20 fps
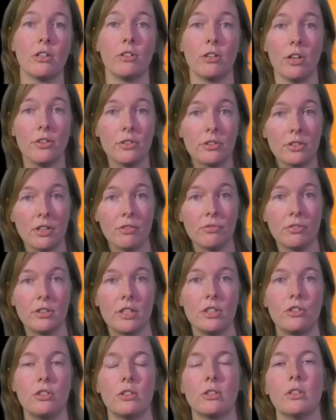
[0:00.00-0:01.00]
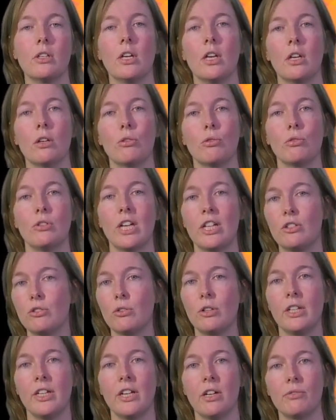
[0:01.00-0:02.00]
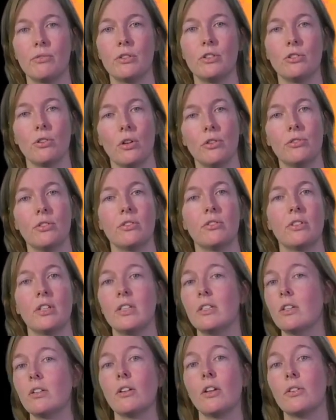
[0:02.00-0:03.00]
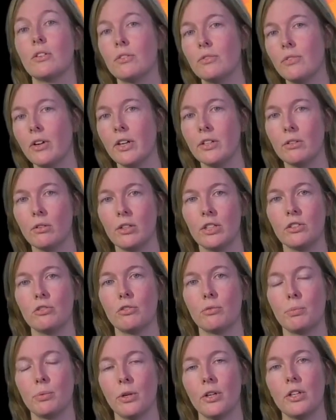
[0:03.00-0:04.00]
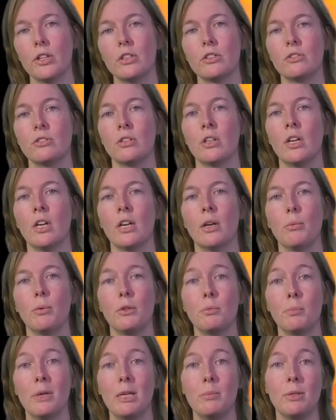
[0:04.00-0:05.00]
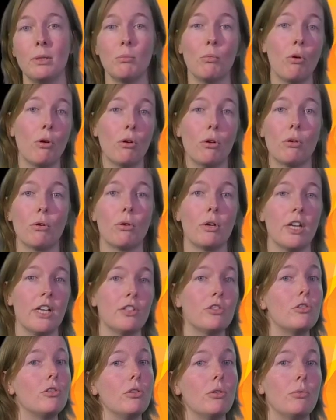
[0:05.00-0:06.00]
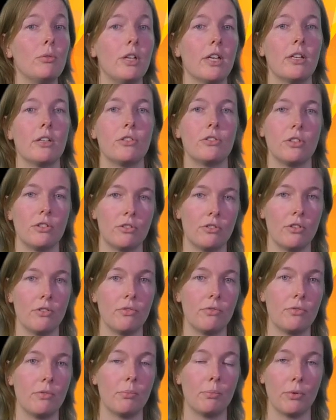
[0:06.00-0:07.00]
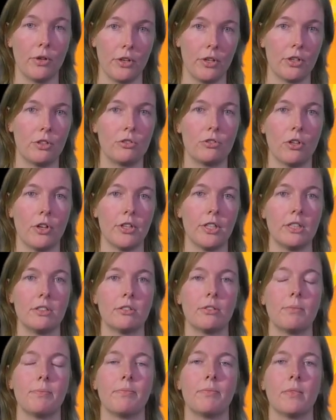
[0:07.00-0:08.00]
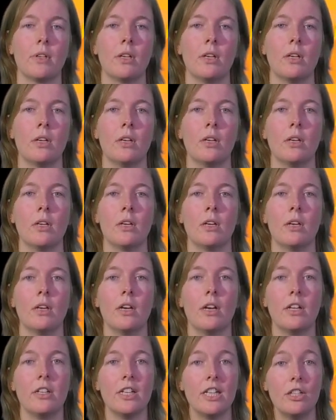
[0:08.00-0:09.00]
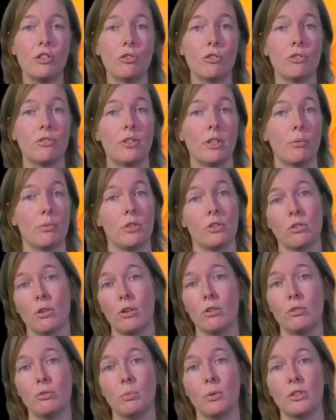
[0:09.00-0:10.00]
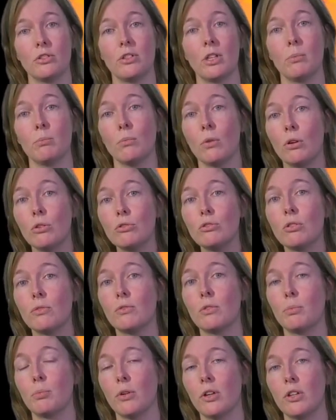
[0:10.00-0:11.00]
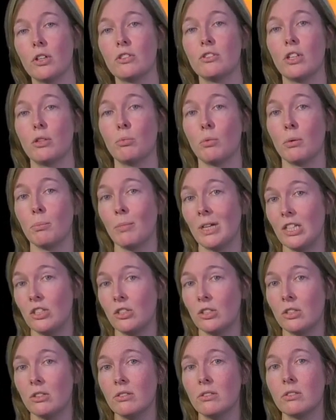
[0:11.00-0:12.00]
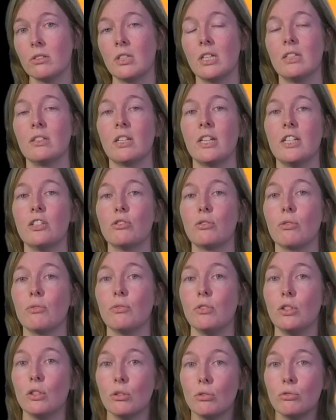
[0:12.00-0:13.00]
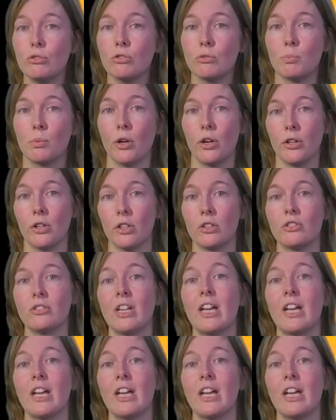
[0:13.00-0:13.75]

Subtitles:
another definition could naturally have resulted in another final list of products with maybe more or less unique assistive products on it. An interesting result was that most of the products that were mentioned in the list of used products